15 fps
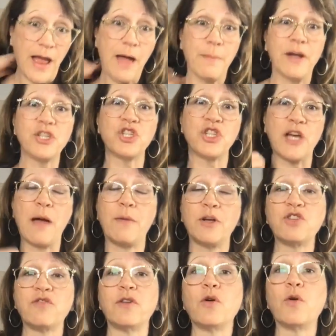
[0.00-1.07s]
How much how
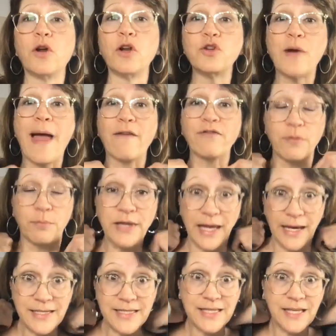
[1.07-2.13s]
much of an order do I have to
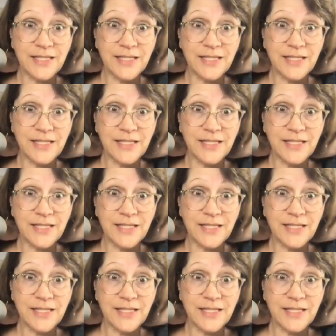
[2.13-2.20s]
place